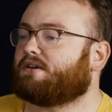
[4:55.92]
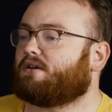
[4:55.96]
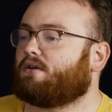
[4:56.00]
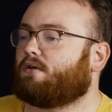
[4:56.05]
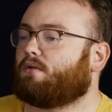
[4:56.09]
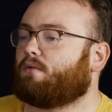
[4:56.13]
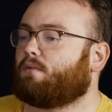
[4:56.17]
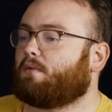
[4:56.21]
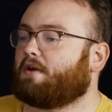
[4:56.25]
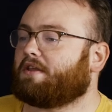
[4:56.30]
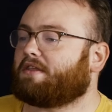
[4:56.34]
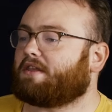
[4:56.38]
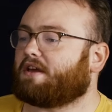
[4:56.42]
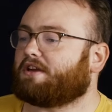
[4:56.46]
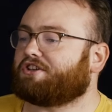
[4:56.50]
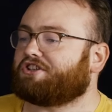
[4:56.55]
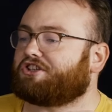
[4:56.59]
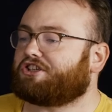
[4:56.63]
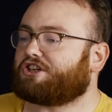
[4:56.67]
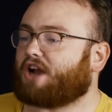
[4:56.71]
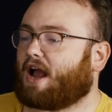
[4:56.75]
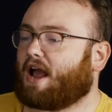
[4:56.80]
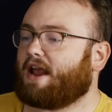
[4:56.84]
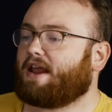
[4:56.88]
mm-hmm. with a
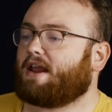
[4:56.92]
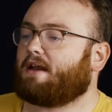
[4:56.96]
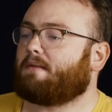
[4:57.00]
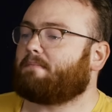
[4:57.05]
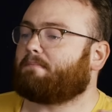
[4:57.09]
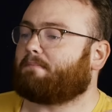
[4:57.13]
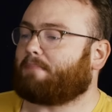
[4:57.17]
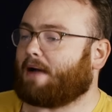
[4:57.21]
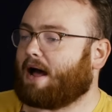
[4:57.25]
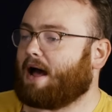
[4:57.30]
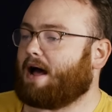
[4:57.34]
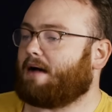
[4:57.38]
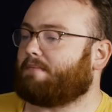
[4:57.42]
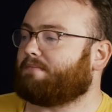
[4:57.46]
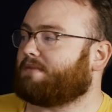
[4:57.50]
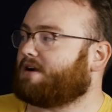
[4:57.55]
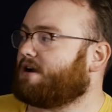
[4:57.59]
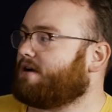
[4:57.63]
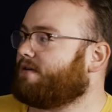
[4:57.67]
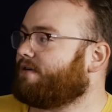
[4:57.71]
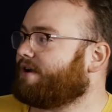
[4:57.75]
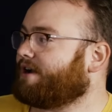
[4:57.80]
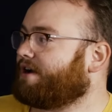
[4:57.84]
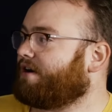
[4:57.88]
giant bomb
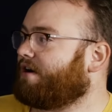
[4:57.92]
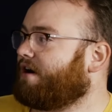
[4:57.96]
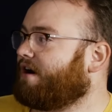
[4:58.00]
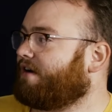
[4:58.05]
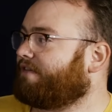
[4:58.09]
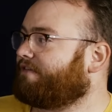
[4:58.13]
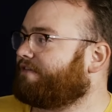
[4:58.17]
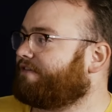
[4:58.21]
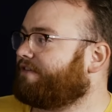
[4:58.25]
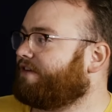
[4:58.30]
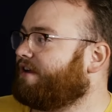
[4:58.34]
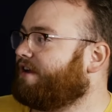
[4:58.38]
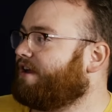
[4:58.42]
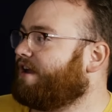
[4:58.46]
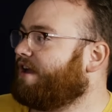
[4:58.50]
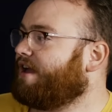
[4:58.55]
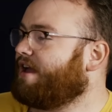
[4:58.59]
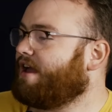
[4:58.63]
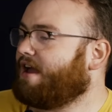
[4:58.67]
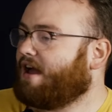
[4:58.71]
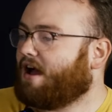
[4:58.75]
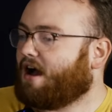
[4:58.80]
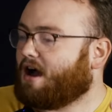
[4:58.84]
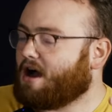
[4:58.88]
going off. Yeah.
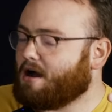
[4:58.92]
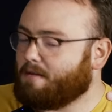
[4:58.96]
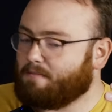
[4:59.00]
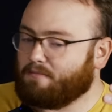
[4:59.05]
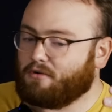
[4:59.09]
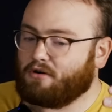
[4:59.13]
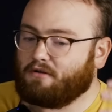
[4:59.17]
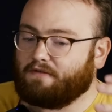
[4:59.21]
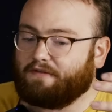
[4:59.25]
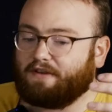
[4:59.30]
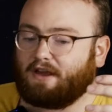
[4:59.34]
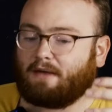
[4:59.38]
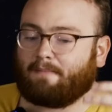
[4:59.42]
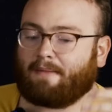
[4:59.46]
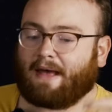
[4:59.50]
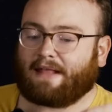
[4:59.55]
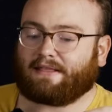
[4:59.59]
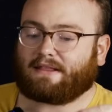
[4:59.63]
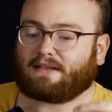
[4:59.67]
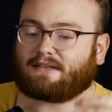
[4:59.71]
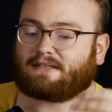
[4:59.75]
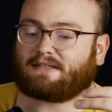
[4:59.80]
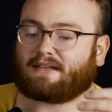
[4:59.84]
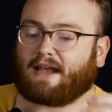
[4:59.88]
a movie
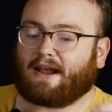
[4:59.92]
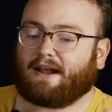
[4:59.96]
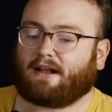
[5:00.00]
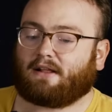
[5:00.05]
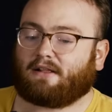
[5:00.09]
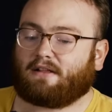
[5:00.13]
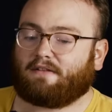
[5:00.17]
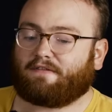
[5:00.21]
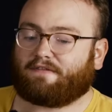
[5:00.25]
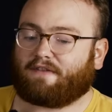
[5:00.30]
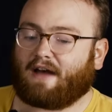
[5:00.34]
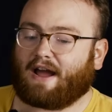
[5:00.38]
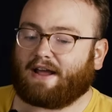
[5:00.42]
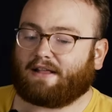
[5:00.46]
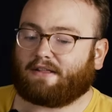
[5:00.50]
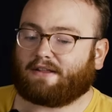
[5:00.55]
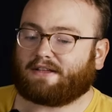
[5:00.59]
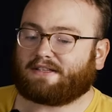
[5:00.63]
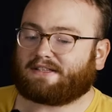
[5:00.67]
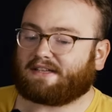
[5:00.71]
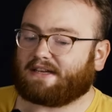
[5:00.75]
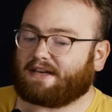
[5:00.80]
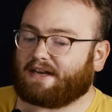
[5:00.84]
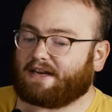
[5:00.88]
about the cycle of
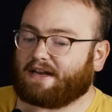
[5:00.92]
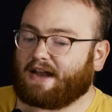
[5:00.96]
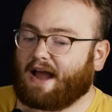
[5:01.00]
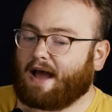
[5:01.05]
violence and it